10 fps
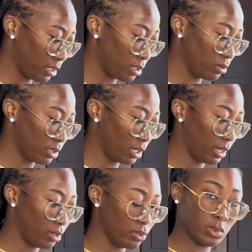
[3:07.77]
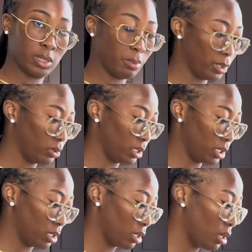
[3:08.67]
tools that I use when
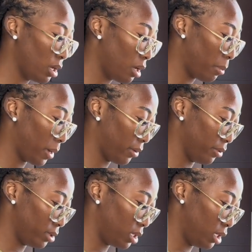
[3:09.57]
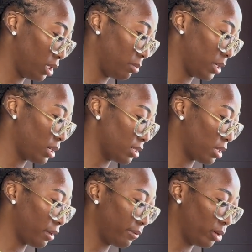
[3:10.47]
building my routine because
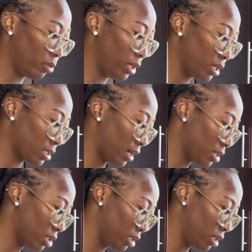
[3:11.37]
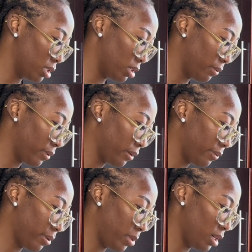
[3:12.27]
every week is actually different
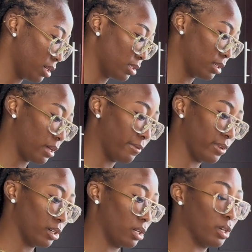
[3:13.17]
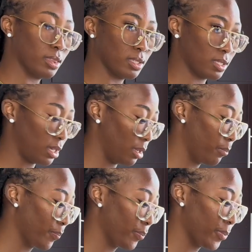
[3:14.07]
for me. It's never the same.
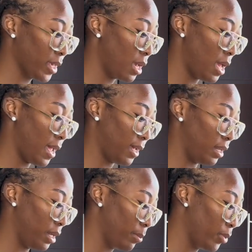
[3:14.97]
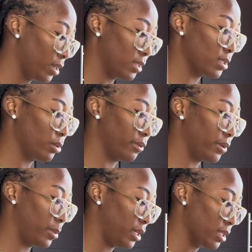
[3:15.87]
And an important tool for
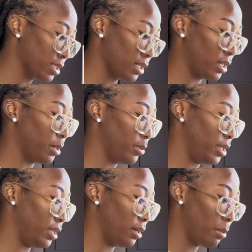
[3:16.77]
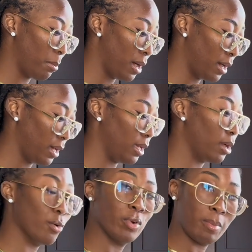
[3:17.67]
me is gonna be my
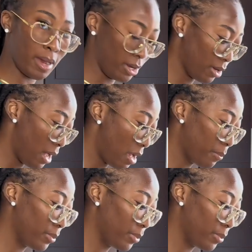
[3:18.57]
reminder app,